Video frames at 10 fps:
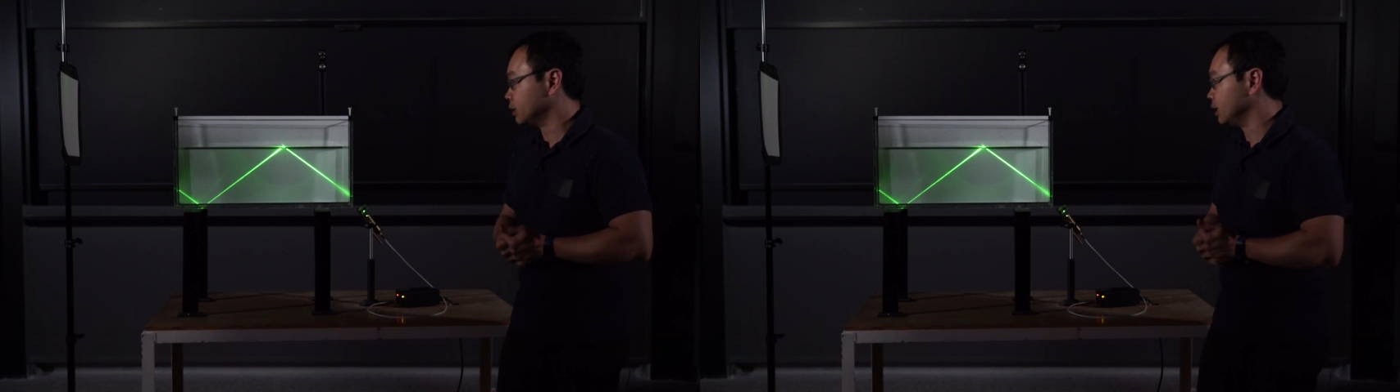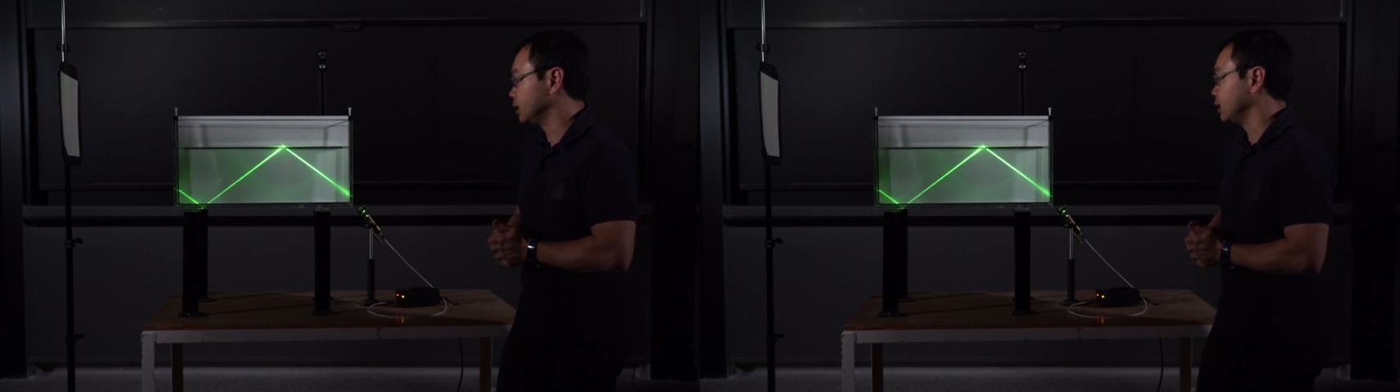
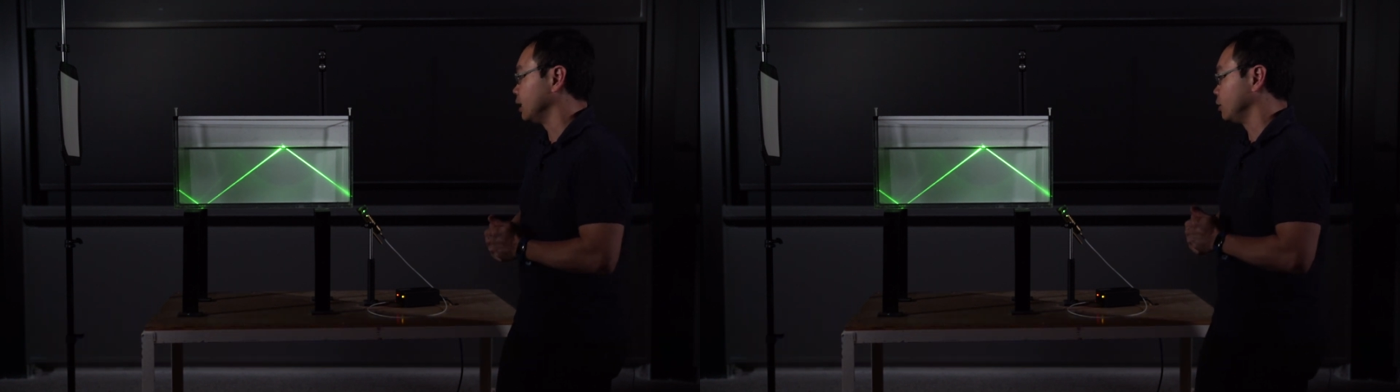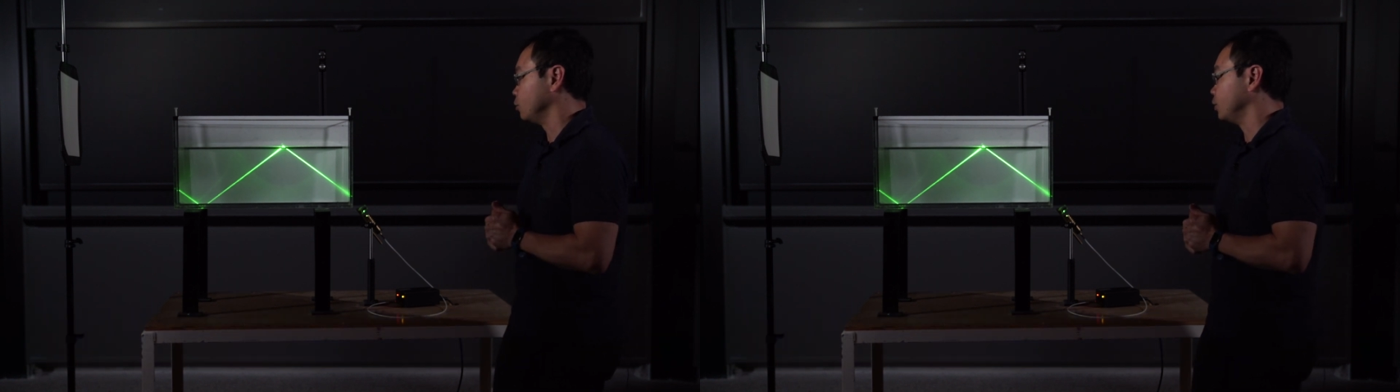did
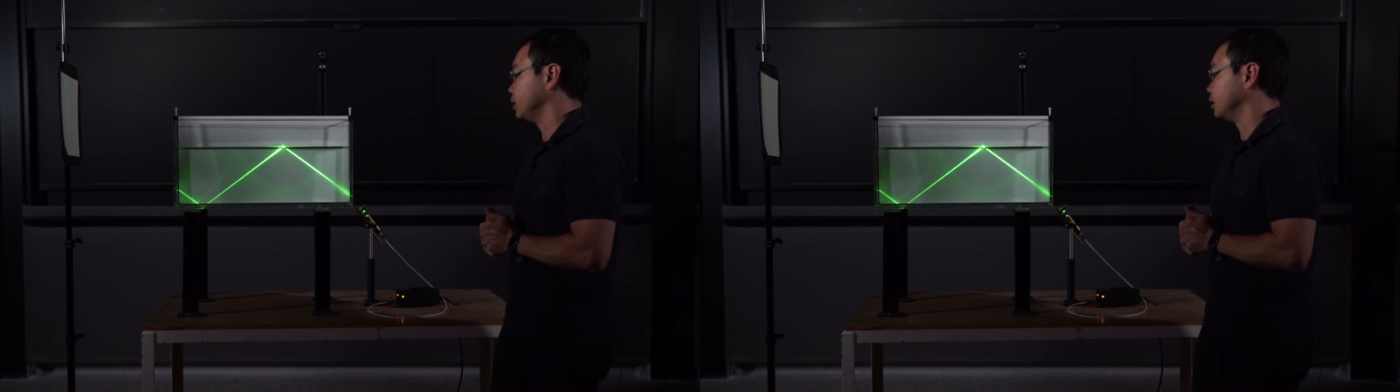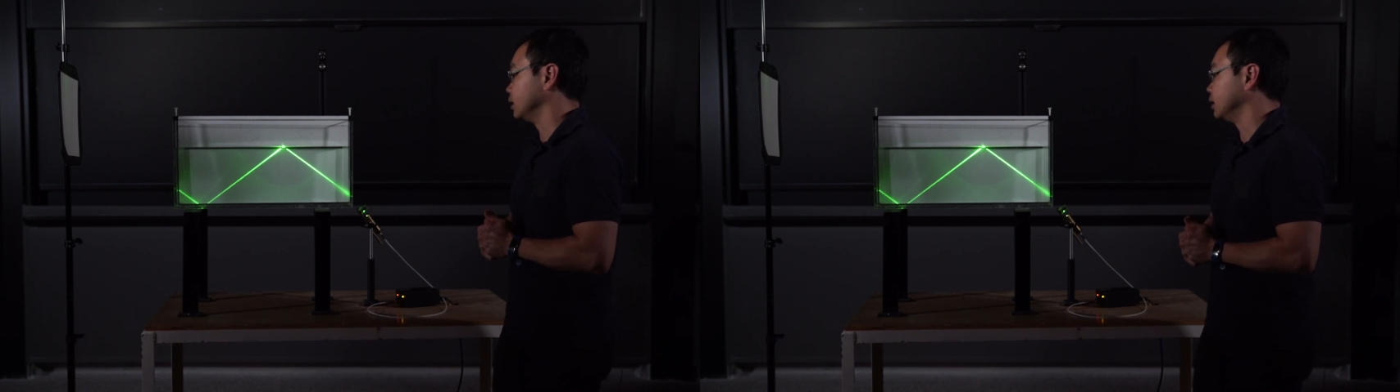
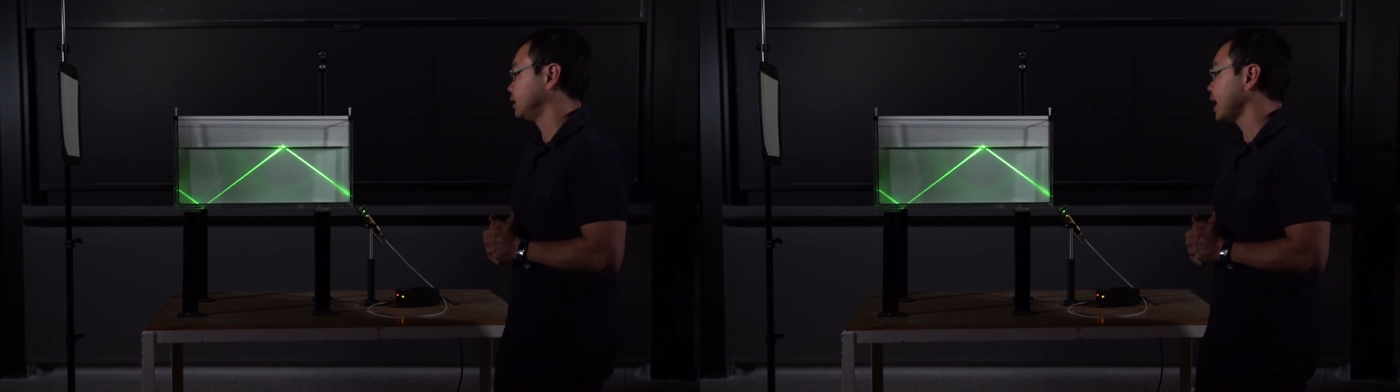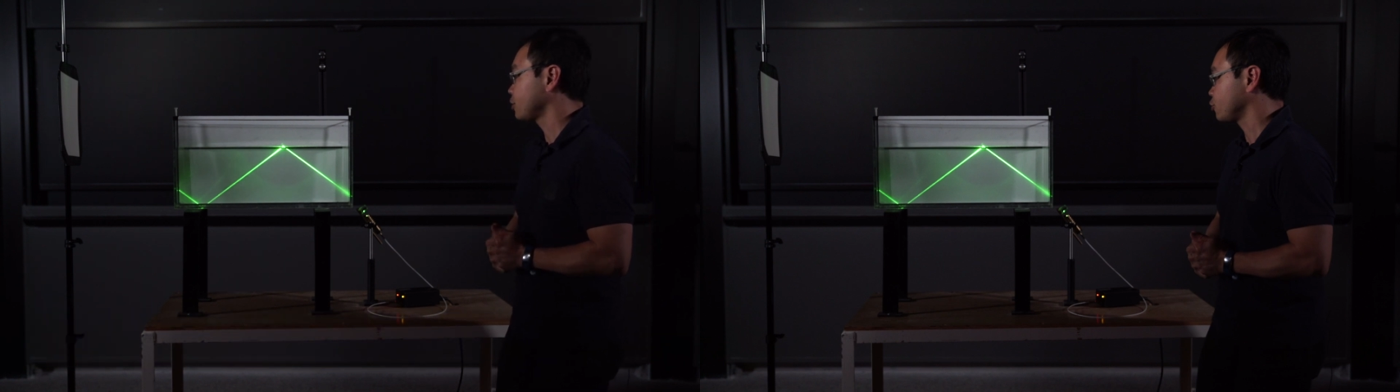during the
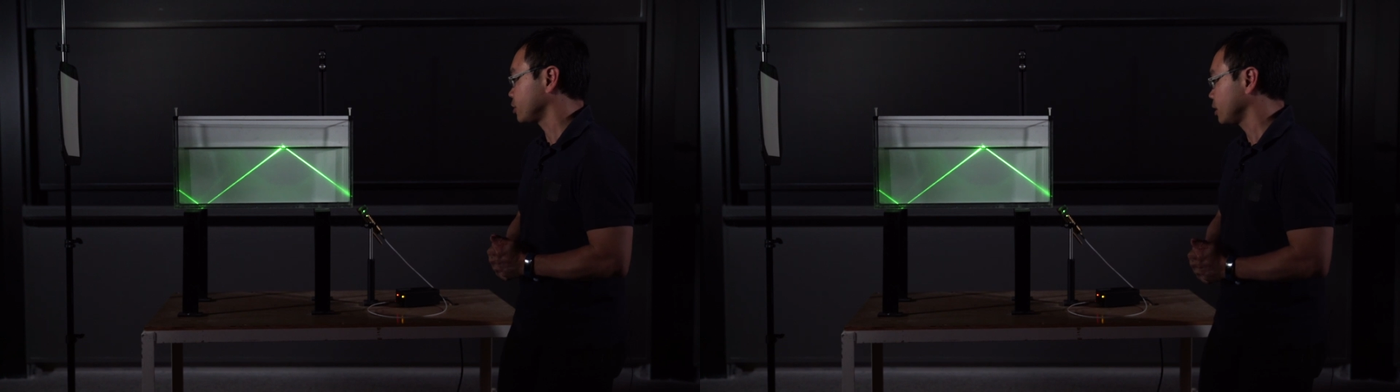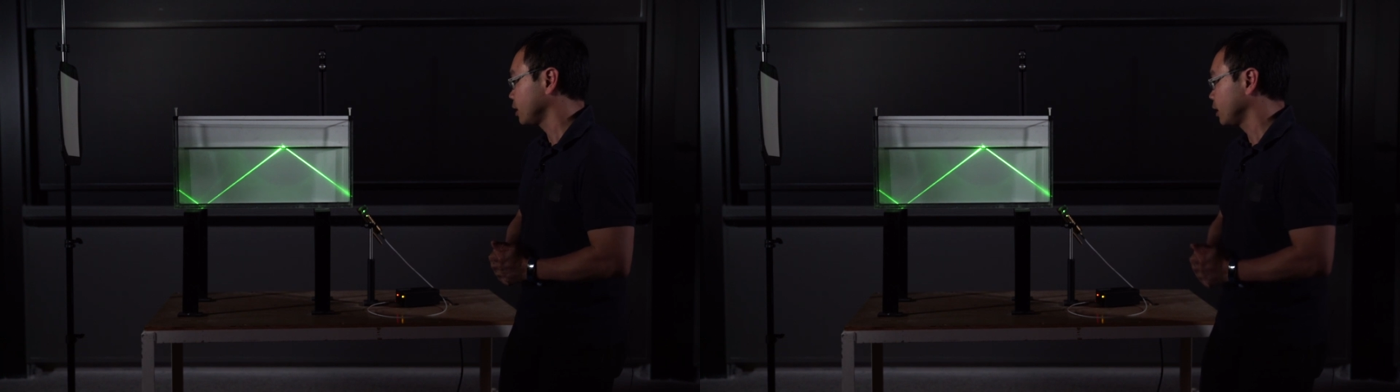lecture.